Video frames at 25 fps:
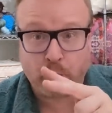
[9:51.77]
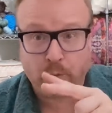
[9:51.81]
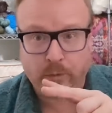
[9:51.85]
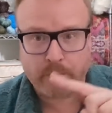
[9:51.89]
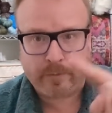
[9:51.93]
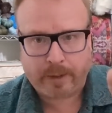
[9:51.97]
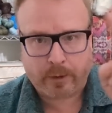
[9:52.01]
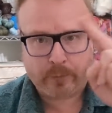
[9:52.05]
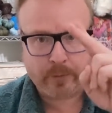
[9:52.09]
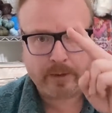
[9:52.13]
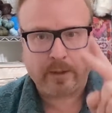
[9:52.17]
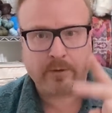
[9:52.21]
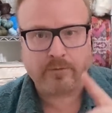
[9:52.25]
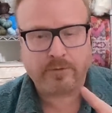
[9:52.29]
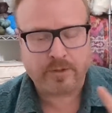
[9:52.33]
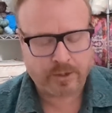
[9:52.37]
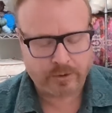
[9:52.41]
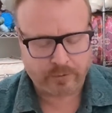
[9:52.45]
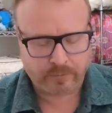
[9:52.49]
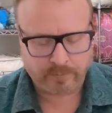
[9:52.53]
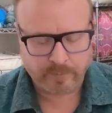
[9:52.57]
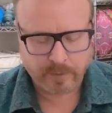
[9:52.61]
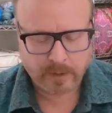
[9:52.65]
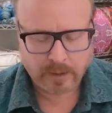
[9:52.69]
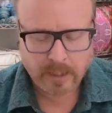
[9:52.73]
There we go, 2.
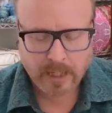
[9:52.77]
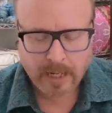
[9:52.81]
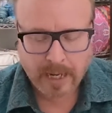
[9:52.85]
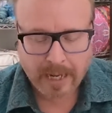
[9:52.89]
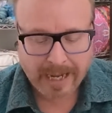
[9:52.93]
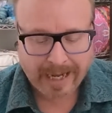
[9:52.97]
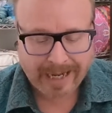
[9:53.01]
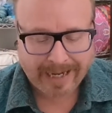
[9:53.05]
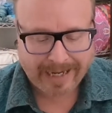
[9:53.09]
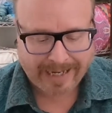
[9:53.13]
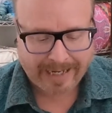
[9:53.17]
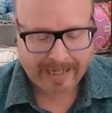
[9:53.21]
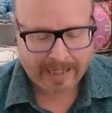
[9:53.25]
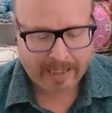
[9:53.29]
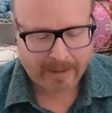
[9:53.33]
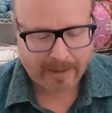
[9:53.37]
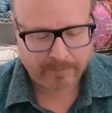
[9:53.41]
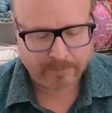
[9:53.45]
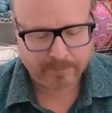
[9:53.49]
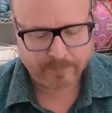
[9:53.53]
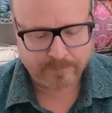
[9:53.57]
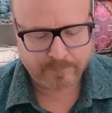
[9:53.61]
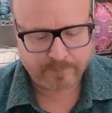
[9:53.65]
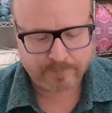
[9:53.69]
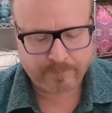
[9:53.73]

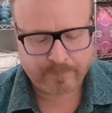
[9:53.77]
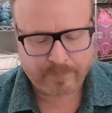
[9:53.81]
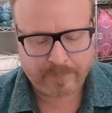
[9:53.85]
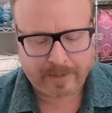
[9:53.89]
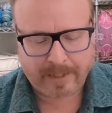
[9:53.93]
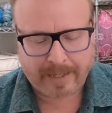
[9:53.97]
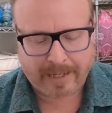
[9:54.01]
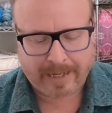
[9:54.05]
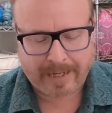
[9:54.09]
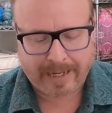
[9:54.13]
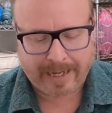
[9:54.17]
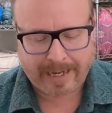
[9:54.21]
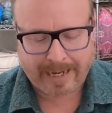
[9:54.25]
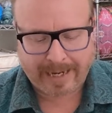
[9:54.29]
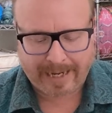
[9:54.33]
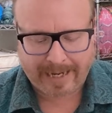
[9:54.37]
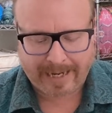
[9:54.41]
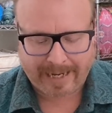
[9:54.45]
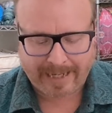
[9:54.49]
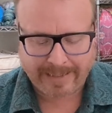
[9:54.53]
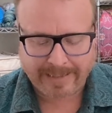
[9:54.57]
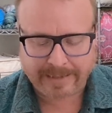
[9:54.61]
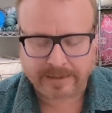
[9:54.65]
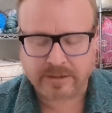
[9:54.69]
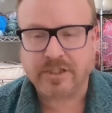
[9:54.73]
I
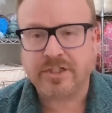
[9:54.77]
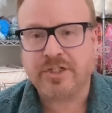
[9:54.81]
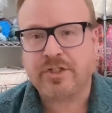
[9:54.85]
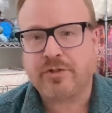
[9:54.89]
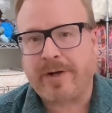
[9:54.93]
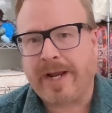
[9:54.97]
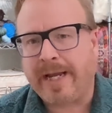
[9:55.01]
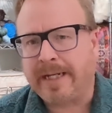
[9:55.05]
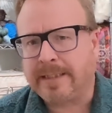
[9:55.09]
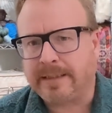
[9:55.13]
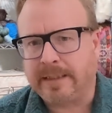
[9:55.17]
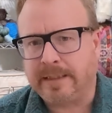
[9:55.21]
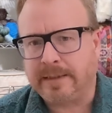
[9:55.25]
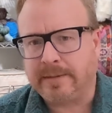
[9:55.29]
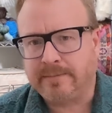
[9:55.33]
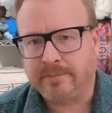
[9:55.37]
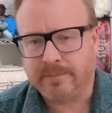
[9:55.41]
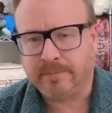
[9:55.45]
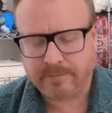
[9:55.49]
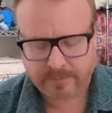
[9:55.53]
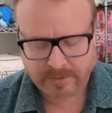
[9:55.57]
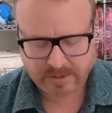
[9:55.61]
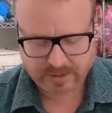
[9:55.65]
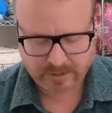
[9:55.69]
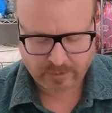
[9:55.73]
get distracted,
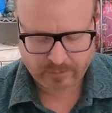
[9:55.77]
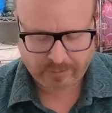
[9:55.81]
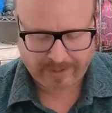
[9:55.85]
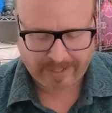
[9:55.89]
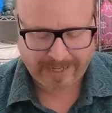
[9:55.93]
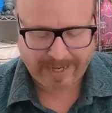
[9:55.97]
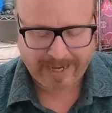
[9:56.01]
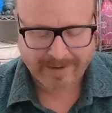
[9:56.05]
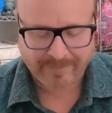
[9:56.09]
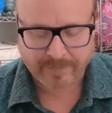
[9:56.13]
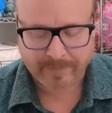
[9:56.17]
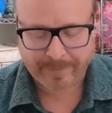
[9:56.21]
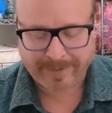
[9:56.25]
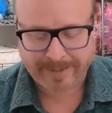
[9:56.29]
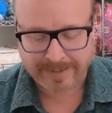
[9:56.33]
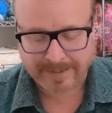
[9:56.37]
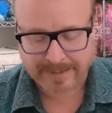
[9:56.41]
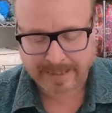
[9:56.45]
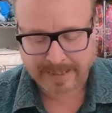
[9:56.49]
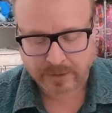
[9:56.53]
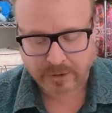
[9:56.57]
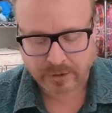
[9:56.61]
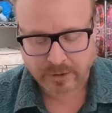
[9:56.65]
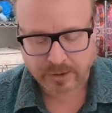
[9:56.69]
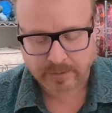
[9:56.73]
so I have to pay
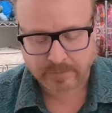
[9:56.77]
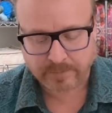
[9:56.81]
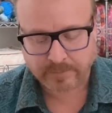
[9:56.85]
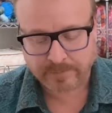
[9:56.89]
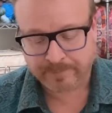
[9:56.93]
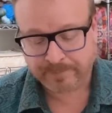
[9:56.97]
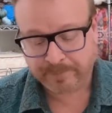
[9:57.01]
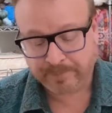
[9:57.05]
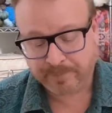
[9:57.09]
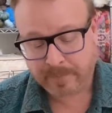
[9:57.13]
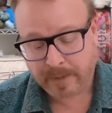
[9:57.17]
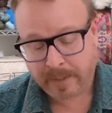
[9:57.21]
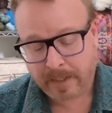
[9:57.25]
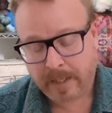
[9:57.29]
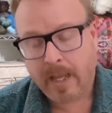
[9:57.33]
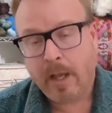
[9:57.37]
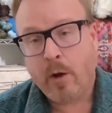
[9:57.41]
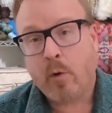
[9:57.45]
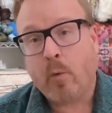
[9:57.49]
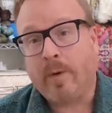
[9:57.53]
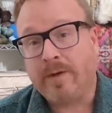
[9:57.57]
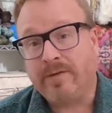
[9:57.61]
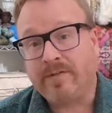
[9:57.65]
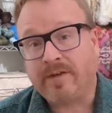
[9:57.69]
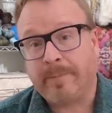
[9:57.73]
attention.
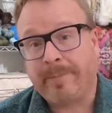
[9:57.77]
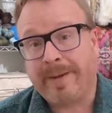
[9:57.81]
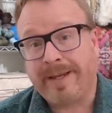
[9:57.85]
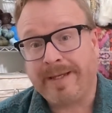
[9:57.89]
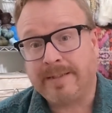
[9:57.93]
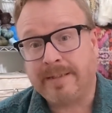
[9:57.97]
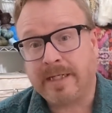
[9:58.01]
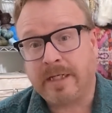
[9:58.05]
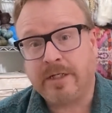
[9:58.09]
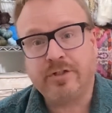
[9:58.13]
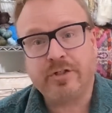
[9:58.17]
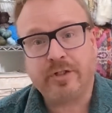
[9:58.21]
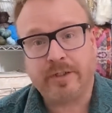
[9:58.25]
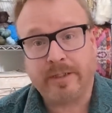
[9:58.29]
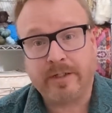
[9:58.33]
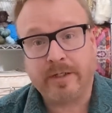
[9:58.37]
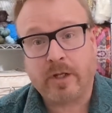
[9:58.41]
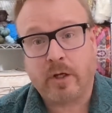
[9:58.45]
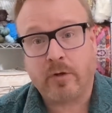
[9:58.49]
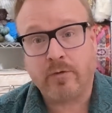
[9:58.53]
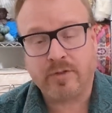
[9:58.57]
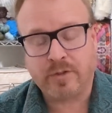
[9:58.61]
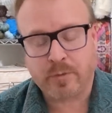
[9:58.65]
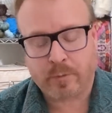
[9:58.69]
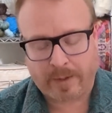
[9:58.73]
once I pay attention, it
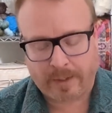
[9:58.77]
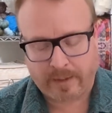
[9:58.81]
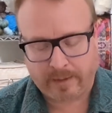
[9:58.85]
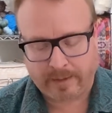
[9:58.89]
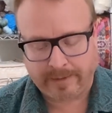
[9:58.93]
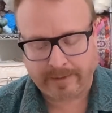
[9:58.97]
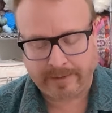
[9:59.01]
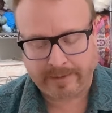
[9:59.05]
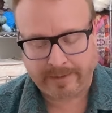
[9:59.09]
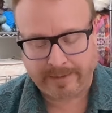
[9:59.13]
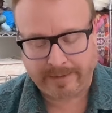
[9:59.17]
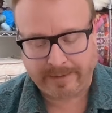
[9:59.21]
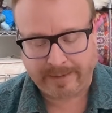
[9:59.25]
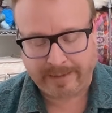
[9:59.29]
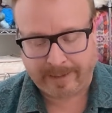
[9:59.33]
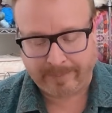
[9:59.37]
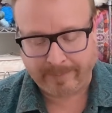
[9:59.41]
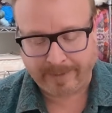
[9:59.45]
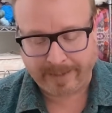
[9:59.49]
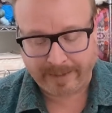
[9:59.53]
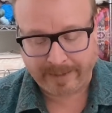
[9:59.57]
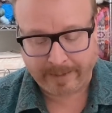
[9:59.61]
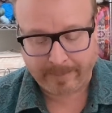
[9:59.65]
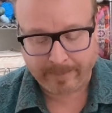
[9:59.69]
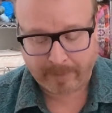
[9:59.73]
goes well. And I'm
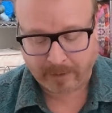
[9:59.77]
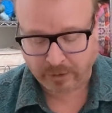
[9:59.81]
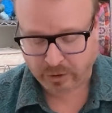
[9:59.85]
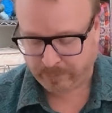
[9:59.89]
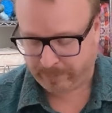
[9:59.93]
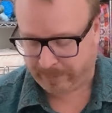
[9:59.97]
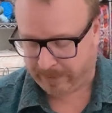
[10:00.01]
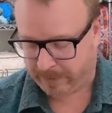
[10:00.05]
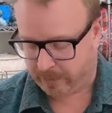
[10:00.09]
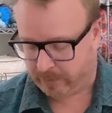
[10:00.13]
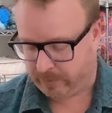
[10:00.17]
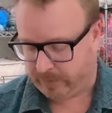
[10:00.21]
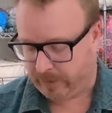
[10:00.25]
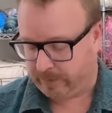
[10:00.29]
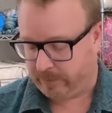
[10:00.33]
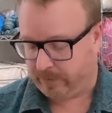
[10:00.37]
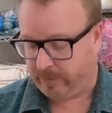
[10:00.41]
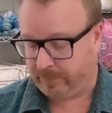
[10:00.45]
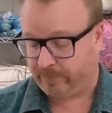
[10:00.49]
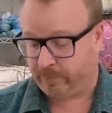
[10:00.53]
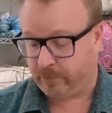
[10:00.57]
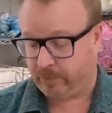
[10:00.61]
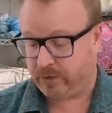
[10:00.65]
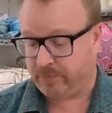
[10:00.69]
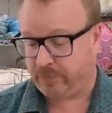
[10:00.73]
getting much better. The
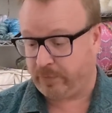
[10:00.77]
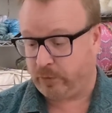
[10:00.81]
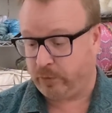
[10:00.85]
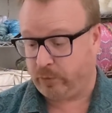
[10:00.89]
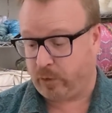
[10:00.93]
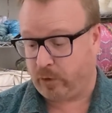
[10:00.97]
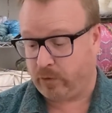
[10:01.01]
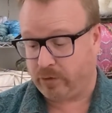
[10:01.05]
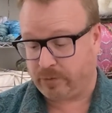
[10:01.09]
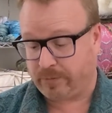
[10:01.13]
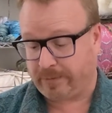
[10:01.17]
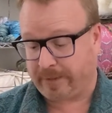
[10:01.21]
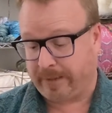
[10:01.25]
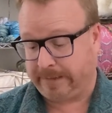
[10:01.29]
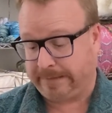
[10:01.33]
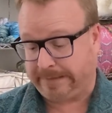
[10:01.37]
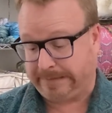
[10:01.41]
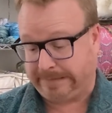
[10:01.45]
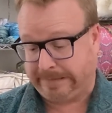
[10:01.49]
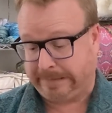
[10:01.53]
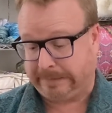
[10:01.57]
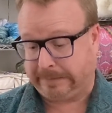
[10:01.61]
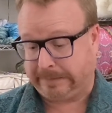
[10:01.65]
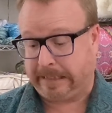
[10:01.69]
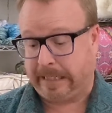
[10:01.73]
first few rows were like,
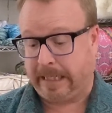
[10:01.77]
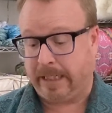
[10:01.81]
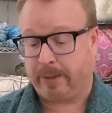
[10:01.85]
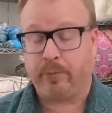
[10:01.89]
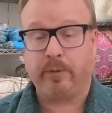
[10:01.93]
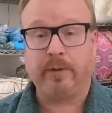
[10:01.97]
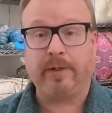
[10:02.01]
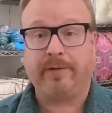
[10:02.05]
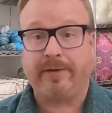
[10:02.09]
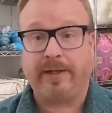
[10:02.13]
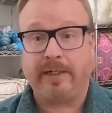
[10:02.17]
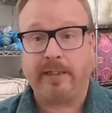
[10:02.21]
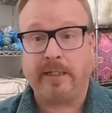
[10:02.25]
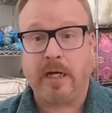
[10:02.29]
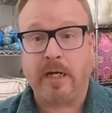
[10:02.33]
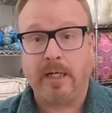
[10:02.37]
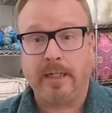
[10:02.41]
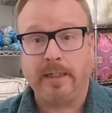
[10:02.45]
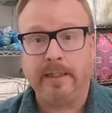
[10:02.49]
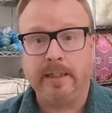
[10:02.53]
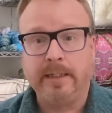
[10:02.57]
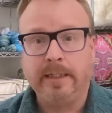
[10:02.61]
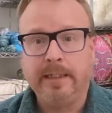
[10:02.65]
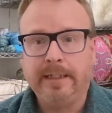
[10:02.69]
dear God, what have I done?